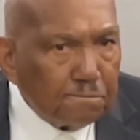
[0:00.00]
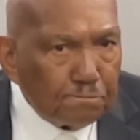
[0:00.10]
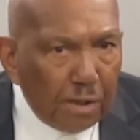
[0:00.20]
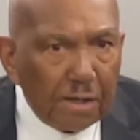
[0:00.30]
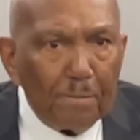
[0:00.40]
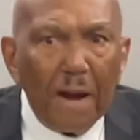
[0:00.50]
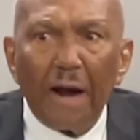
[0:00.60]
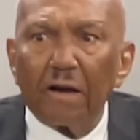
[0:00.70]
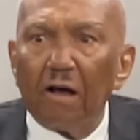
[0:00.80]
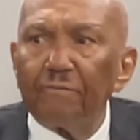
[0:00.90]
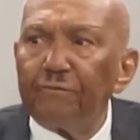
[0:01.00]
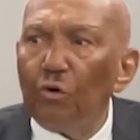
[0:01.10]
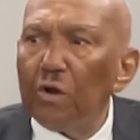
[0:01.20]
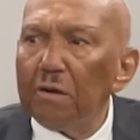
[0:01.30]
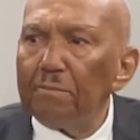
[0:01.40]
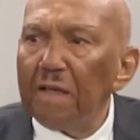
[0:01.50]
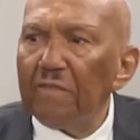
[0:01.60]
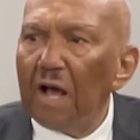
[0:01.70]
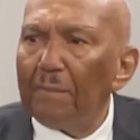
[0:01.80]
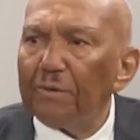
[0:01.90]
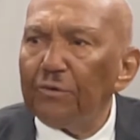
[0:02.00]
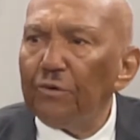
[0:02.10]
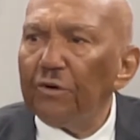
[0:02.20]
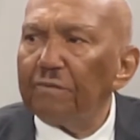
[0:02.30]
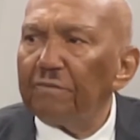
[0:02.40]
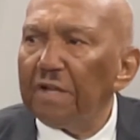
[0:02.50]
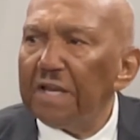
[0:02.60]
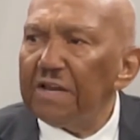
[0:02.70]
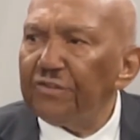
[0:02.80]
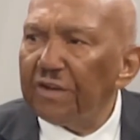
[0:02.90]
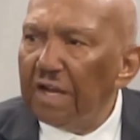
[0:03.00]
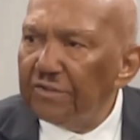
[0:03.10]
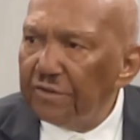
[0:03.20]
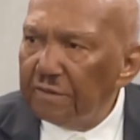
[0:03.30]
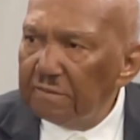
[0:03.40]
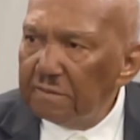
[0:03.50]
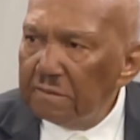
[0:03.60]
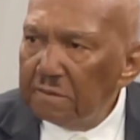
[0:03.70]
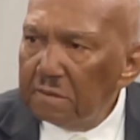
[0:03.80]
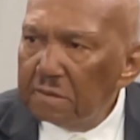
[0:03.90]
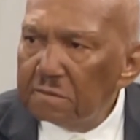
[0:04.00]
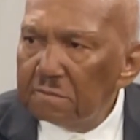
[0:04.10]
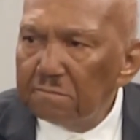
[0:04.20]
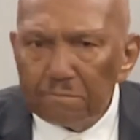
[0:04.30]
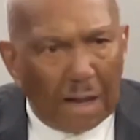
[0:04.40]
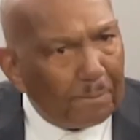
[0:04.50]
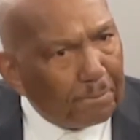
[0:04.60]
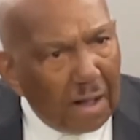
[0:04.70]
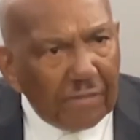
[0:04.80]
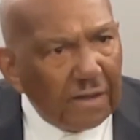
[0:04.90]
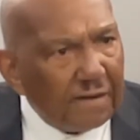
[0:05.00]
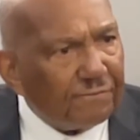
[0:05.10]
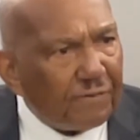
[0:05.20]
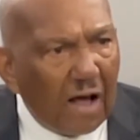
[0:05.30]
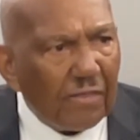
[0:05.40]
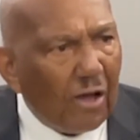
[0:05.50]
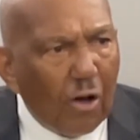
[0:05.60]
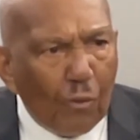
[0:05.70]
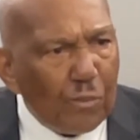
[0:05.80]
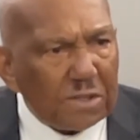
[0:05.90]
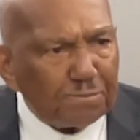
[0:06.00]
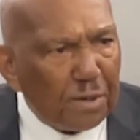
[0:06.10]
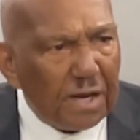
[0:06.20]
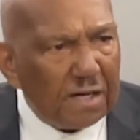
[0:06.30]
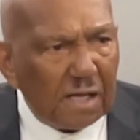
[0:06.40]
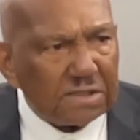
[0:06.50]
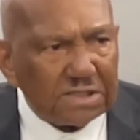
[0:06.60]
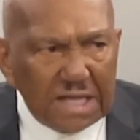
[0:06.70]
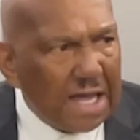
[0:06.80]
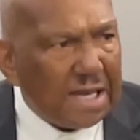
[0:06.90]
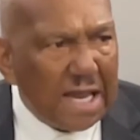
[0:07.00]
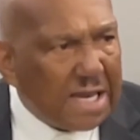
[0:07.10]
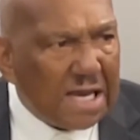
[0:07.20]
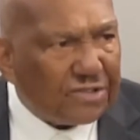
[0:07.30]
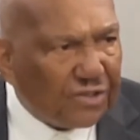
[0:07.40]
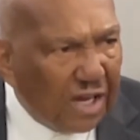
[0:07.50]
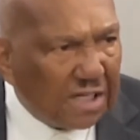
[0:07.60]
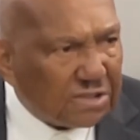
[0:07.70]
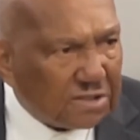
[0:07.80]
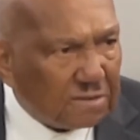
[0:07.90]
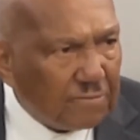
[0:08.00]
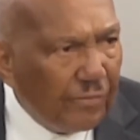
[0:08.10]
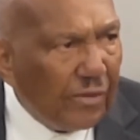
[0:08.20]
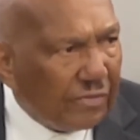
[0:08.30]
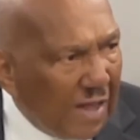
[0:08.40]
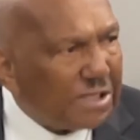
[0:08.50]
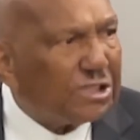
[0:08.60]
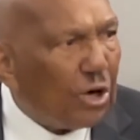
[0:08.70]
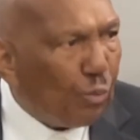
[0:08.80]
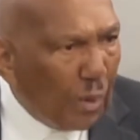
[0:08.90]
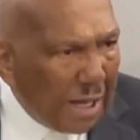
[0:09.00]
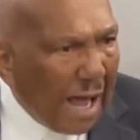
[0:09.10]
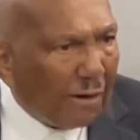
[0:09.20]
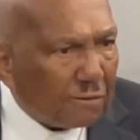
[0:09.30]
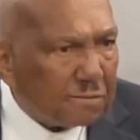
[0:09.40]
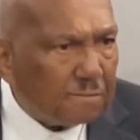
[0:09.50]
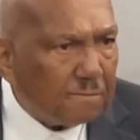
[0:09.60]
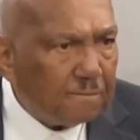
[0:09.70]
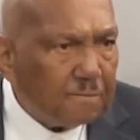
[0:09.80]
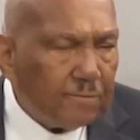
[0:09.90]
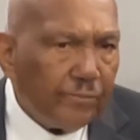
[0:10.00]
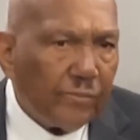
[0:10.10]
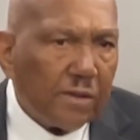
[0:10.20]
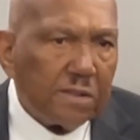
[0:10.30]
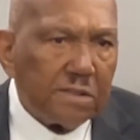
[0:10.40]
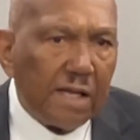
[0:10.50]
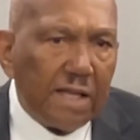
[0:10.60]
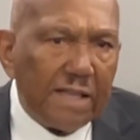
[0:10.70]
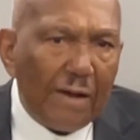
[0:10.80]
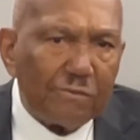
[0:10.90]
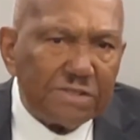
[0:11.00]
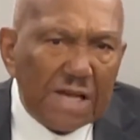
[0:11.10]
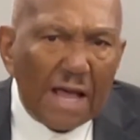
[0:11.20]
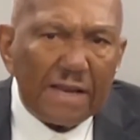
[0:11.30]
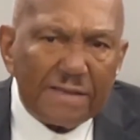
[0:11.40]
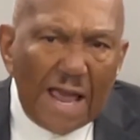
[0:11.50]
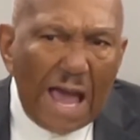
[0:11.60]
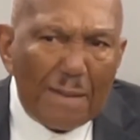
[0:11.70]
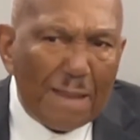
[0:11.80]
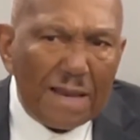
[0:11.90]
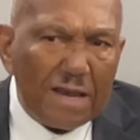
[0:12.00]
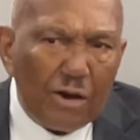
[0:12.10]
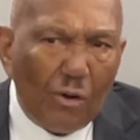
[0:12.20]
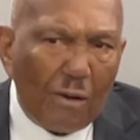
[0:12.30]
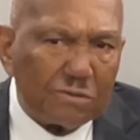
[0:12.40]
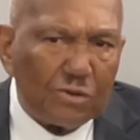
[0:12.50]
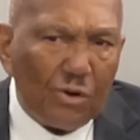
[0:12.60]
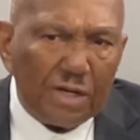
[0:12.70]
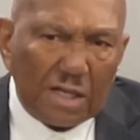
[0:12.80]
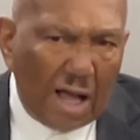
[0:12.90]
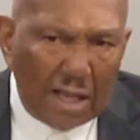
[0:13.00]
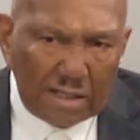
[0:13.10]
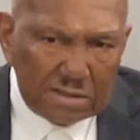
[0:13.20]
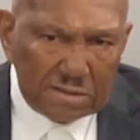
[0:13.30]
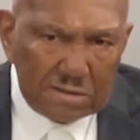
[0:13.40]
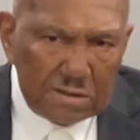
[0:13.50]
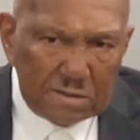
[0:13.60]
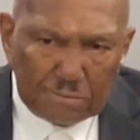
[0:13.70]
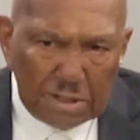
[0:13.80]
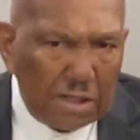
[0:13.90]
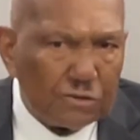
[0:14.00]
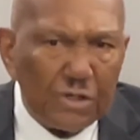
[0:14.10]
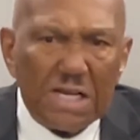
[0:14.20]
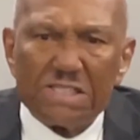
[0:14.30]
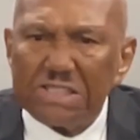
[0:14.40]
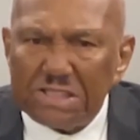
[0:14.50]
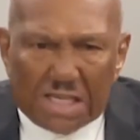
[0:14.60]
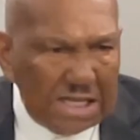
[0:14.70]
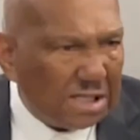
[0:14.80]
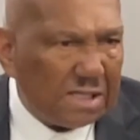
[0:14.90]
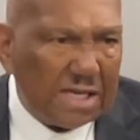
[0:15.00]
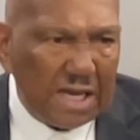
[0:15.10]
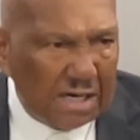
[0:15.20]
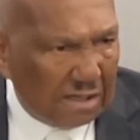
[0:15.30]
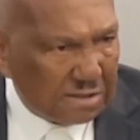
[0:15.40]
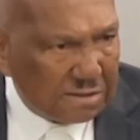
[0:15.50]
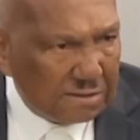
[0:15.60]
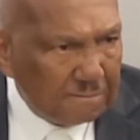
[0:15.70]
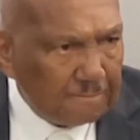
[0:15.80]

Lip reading: But America afforded me the opportunity for an education. My mother and father always put in us, get an education. That's your way out. And there was not a time I didn't know I was going to college because they instilled it in us.